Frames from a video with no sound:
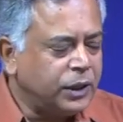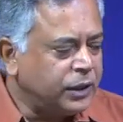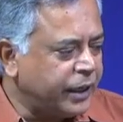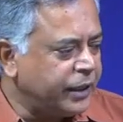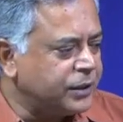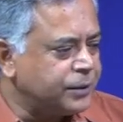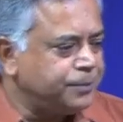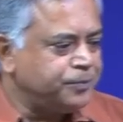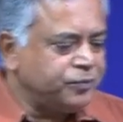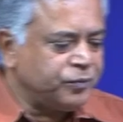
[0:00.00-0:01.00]
That is,
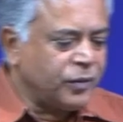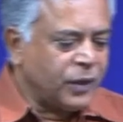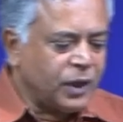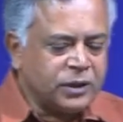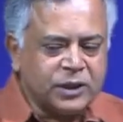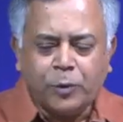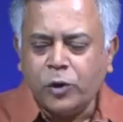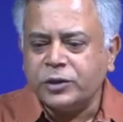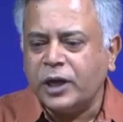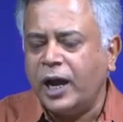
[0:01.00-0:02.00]

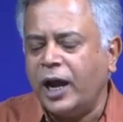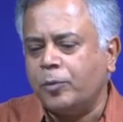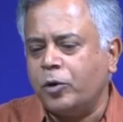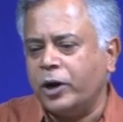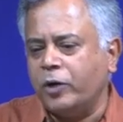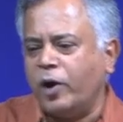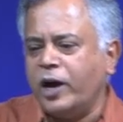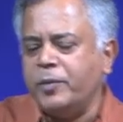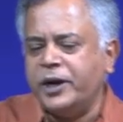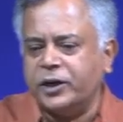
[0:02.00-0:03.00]
suppose I have got a
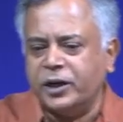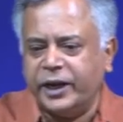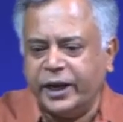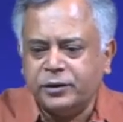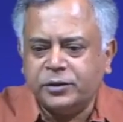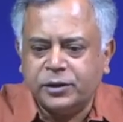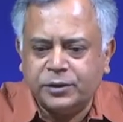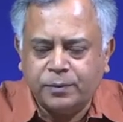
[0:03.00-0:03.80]
1 meter length